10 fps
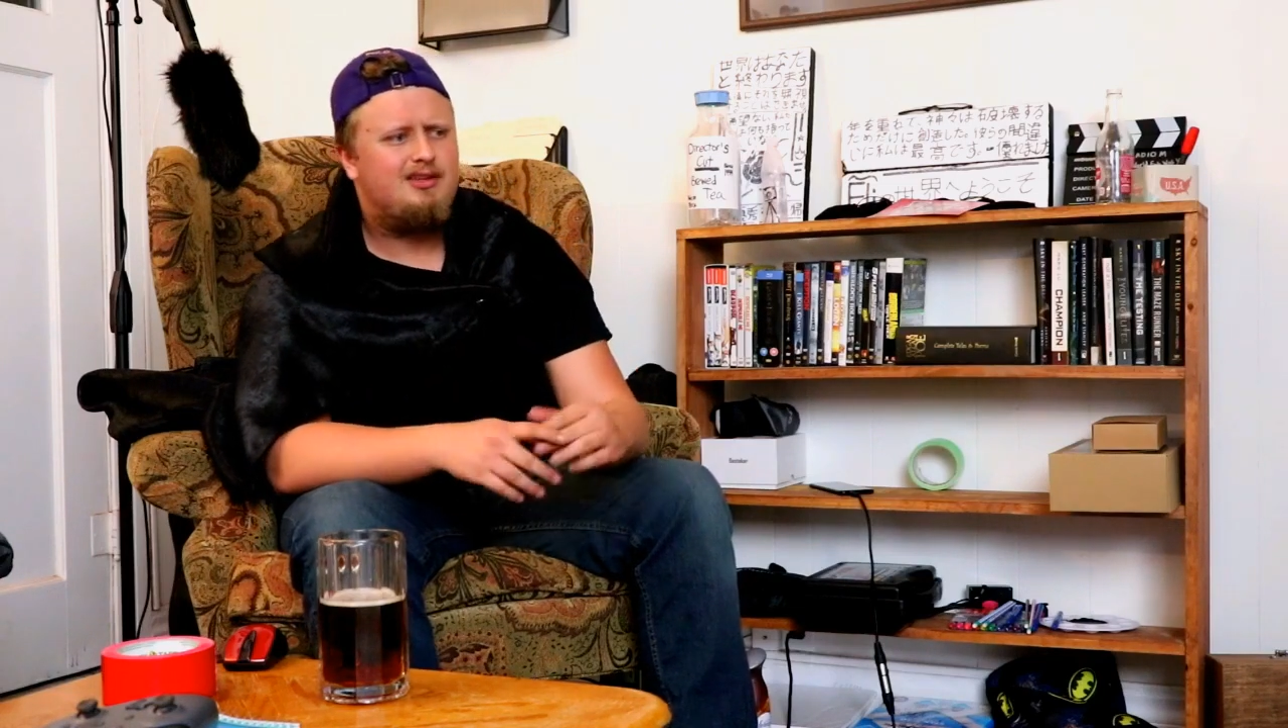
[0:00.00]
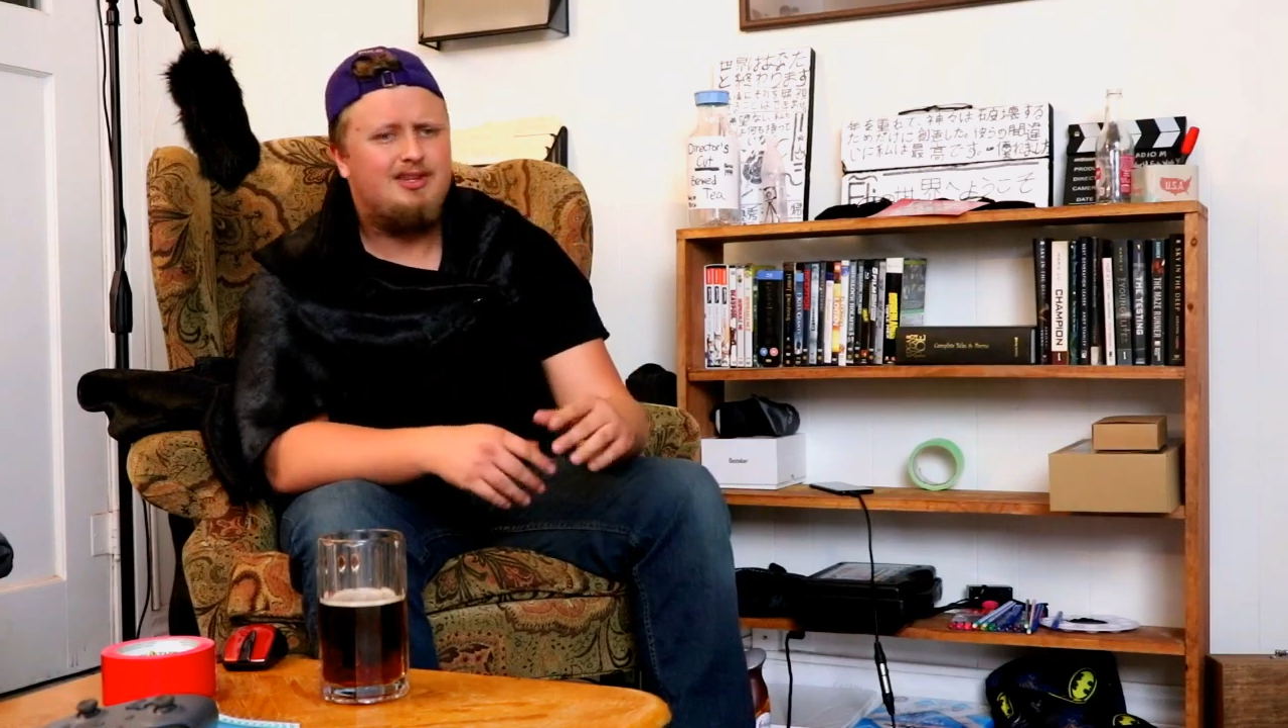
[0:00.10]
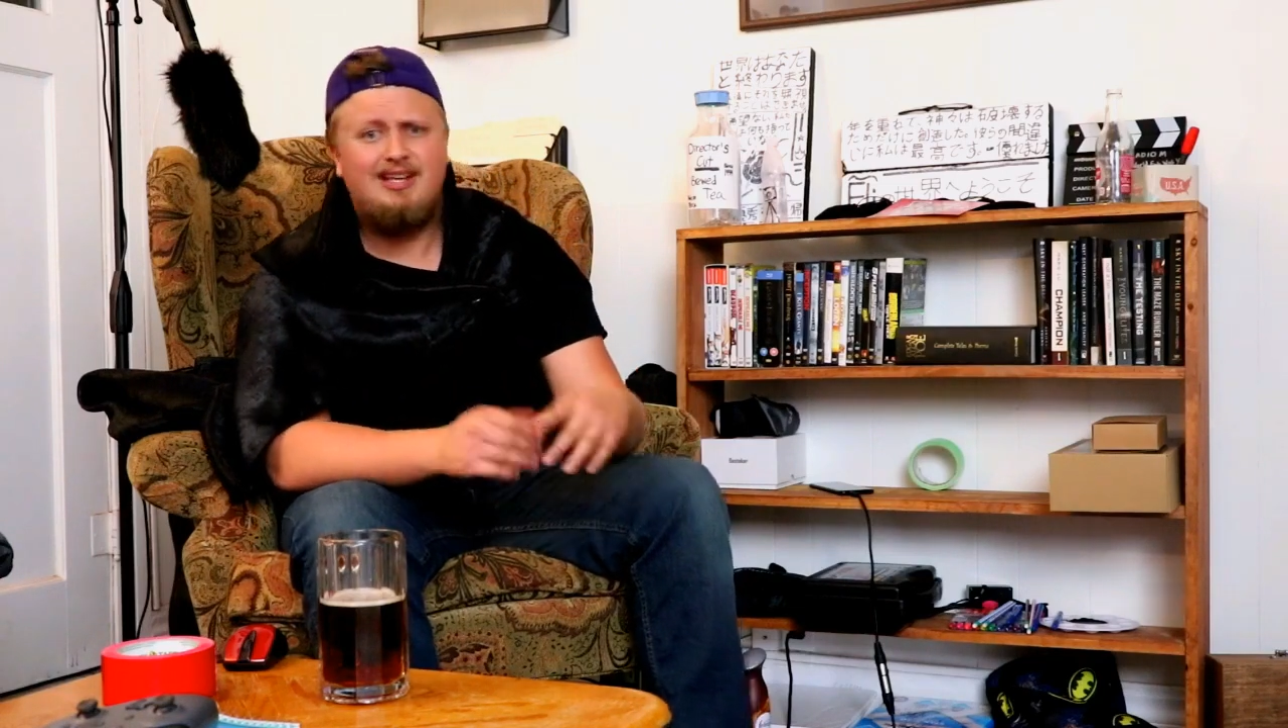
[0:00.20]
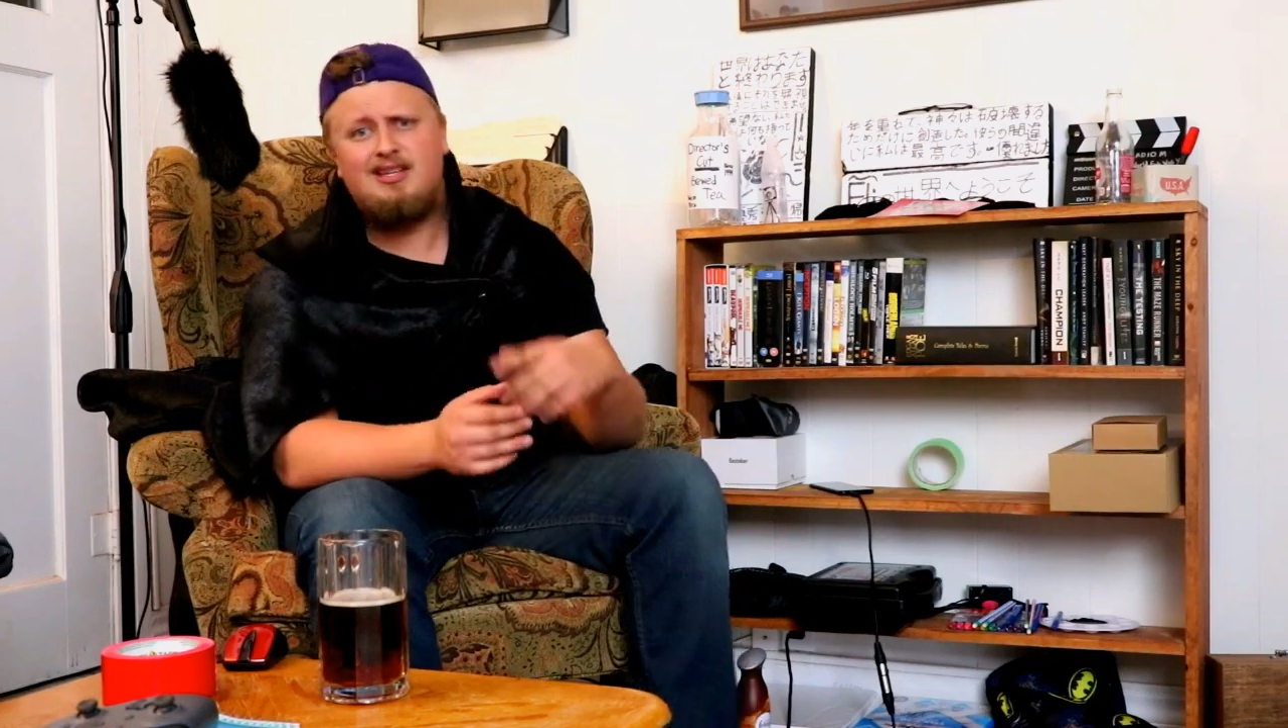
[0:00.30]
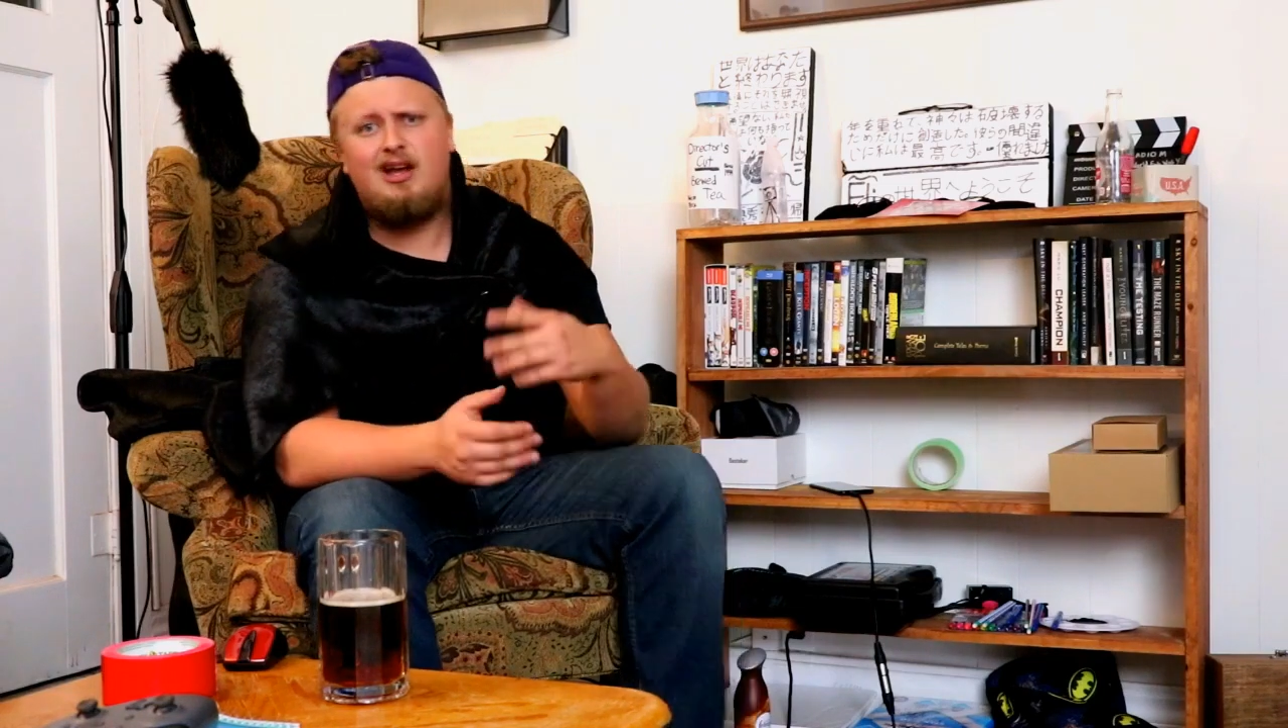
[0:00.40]

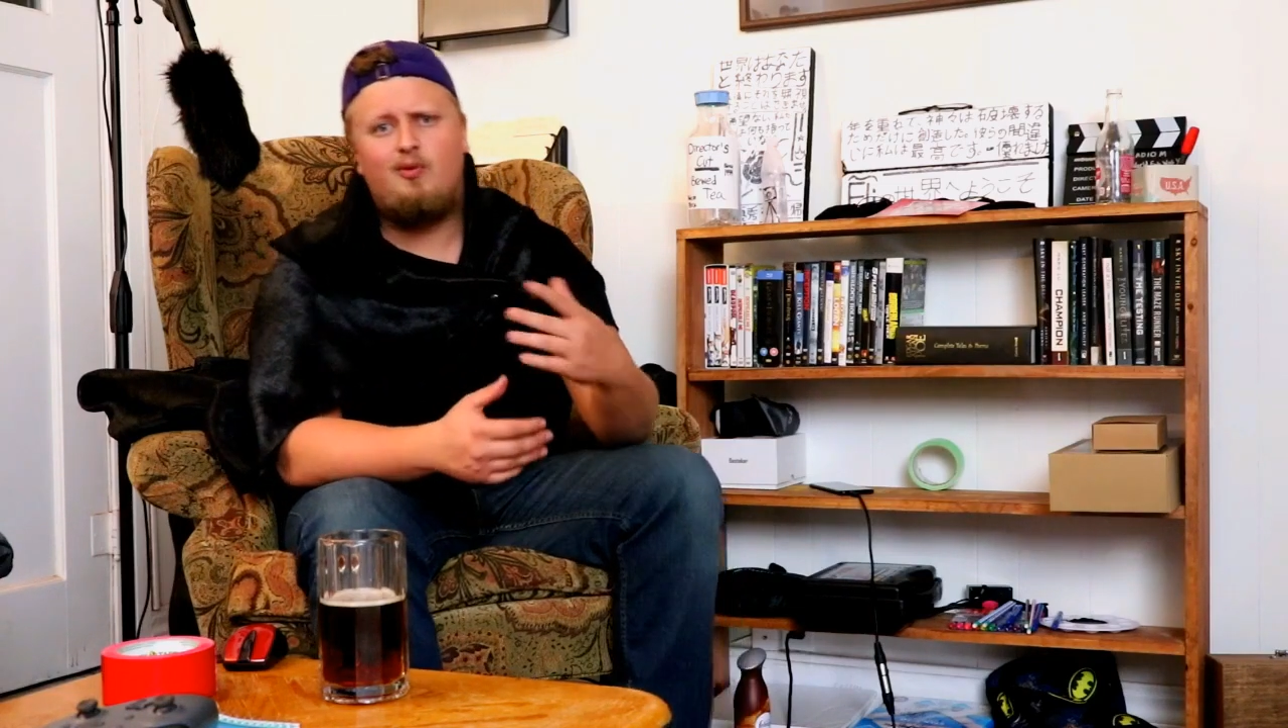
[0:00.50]
So that's kind